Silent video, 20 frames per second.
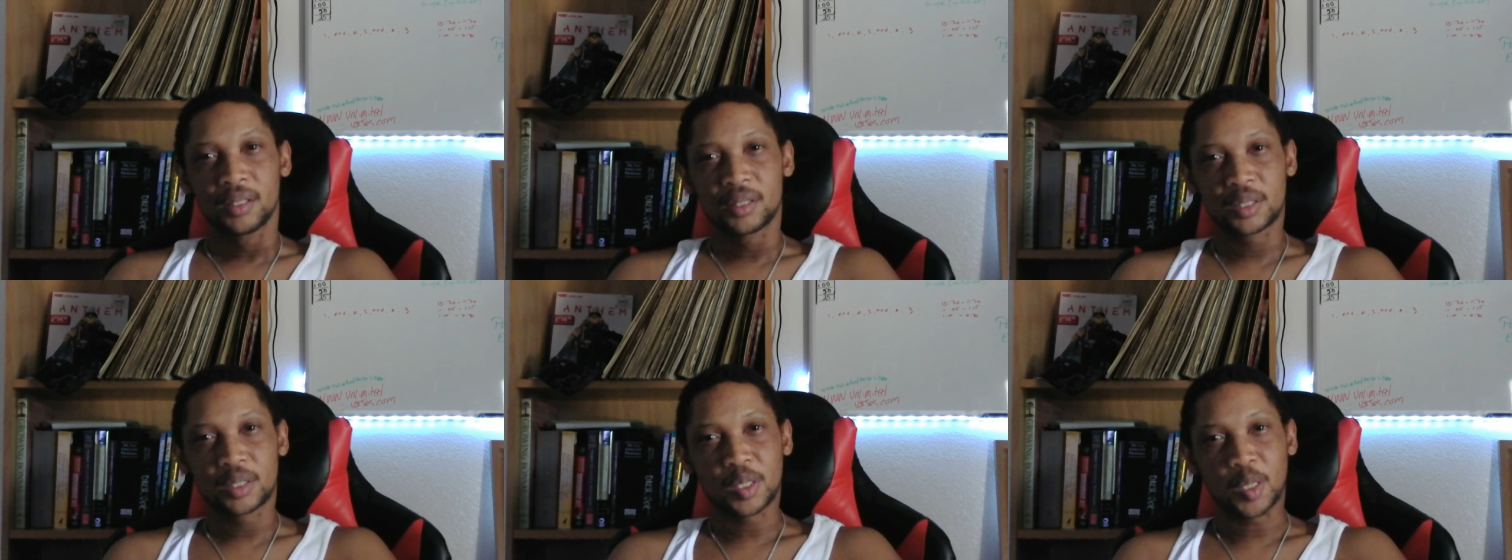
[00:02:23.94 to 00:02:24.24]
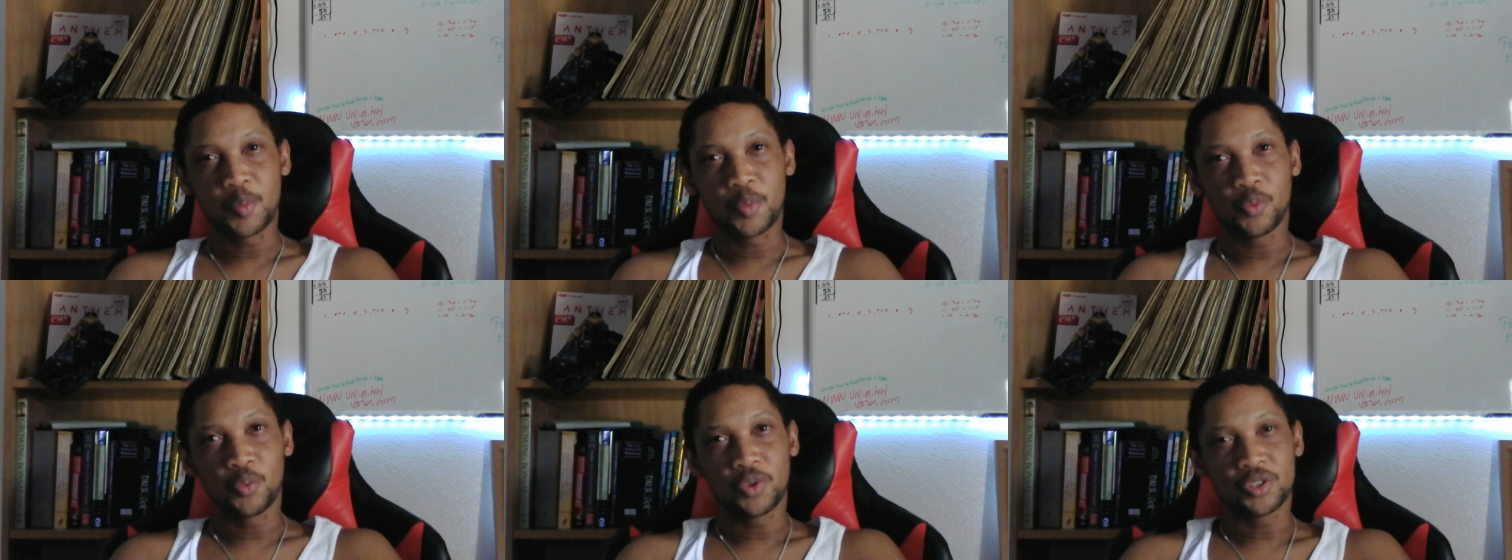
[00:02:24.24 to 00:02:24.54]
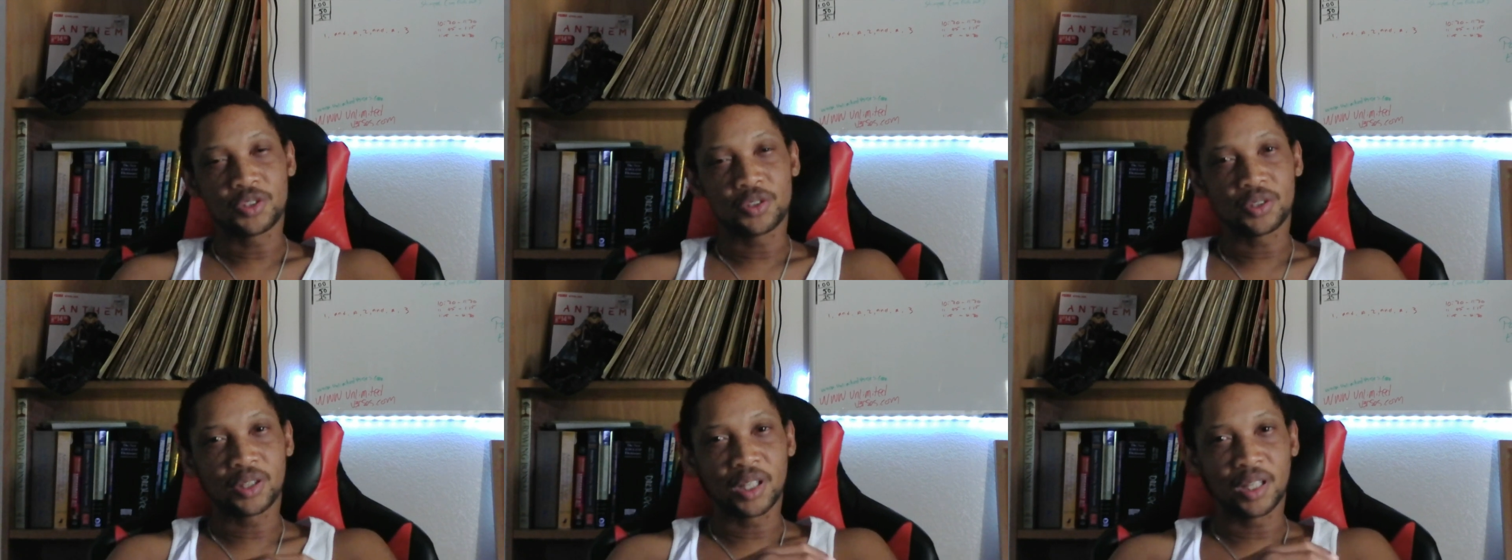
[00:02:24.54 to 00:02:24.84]
Tell me
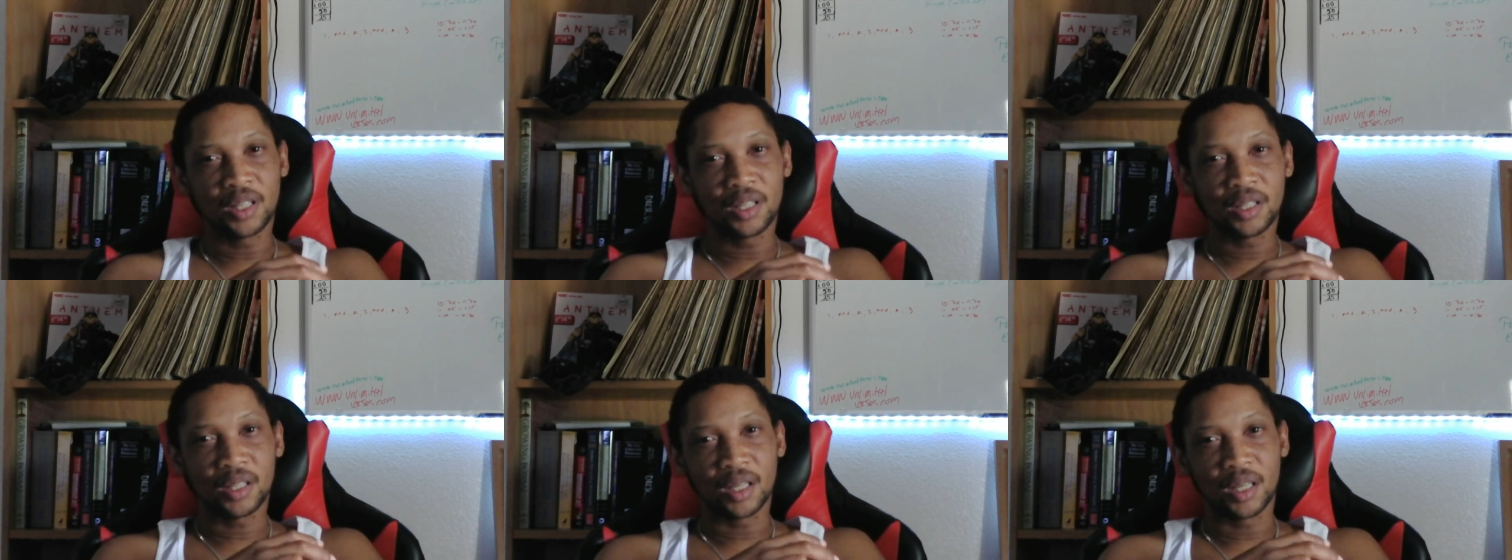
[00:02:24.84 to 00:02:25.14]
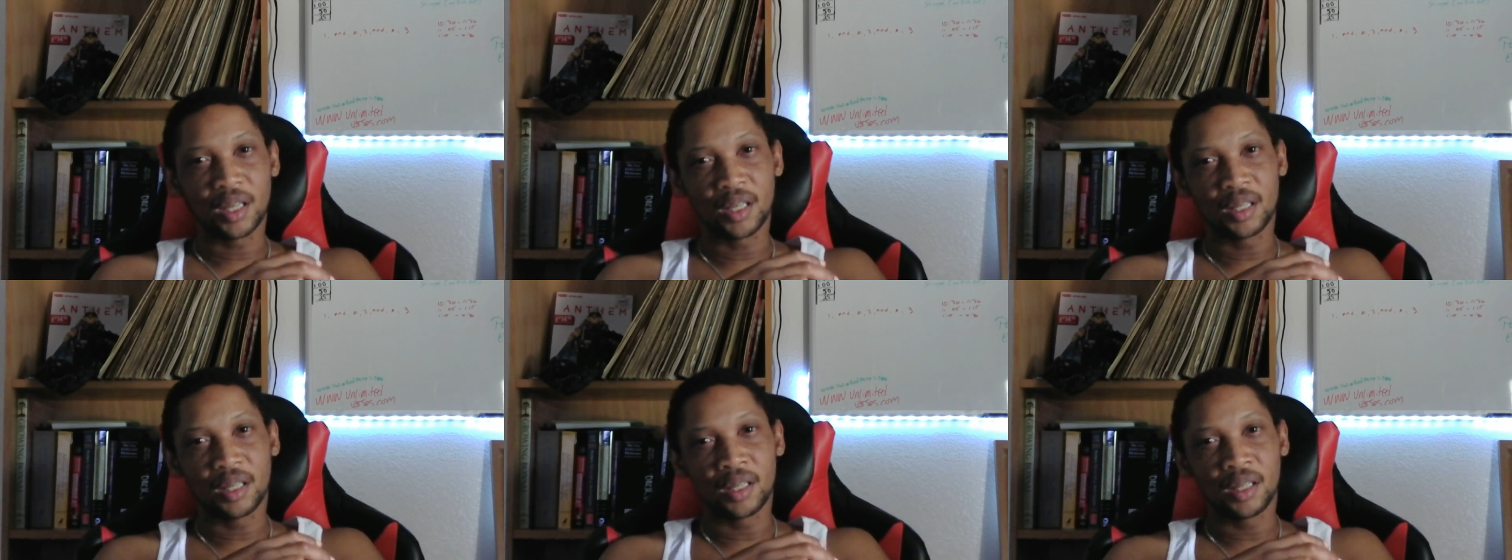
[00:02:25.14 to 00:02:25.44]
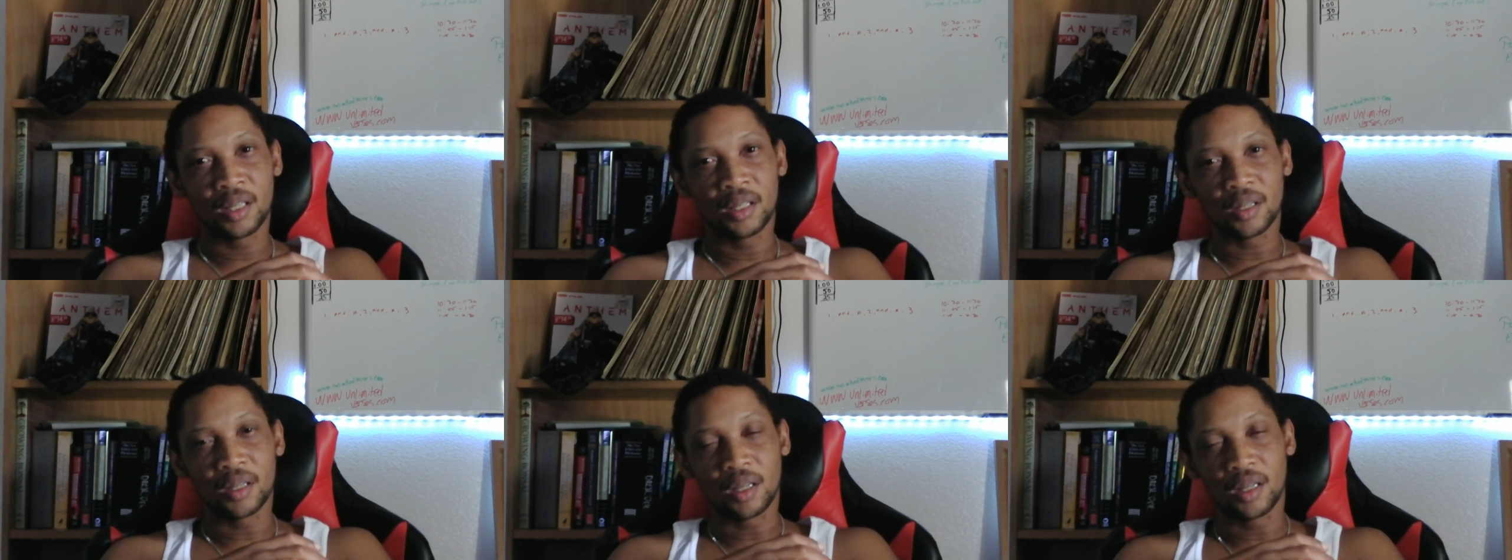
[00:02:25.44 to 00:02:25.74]
what you think,
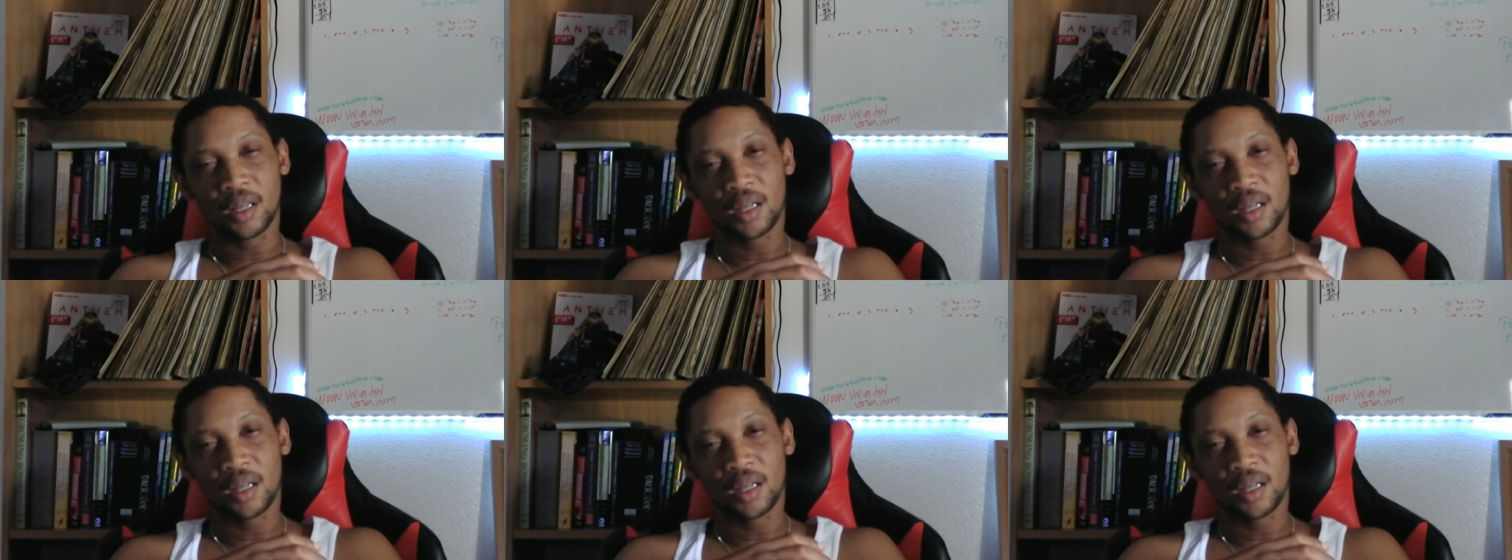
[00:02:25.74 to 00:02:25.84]
and